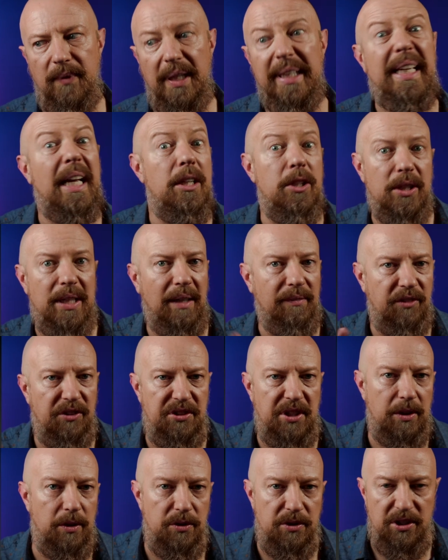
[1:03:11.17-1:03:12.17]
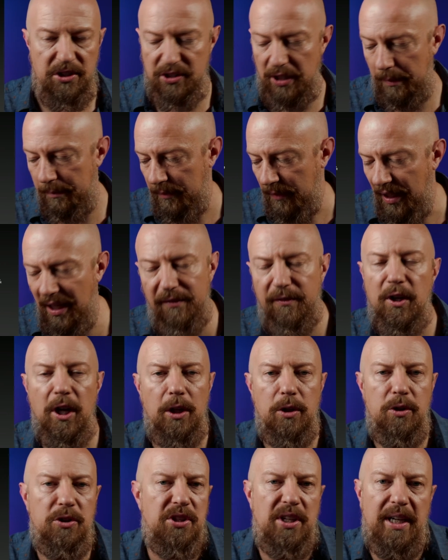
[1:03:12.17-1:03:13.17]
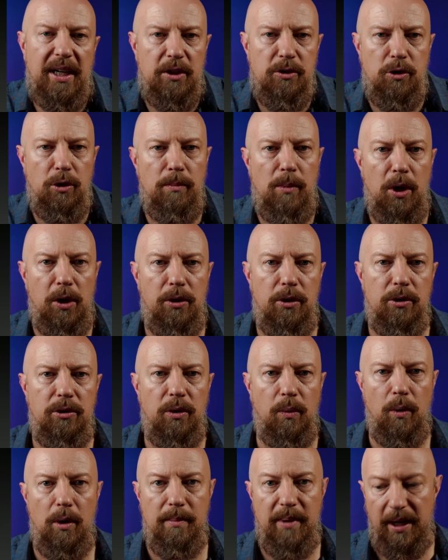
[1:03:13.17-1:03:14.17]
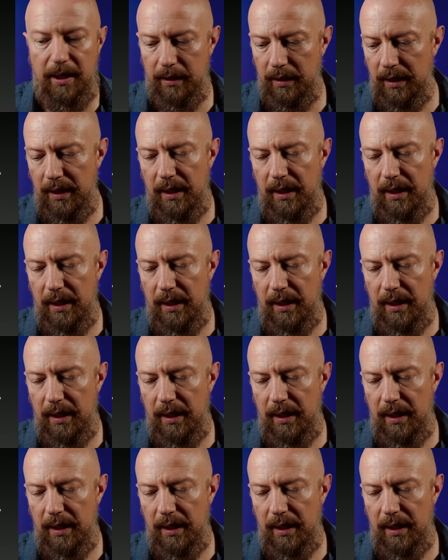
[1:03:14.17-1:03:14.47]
you're going to have to set those each time. If you're not using an external monitor, don't worry about it.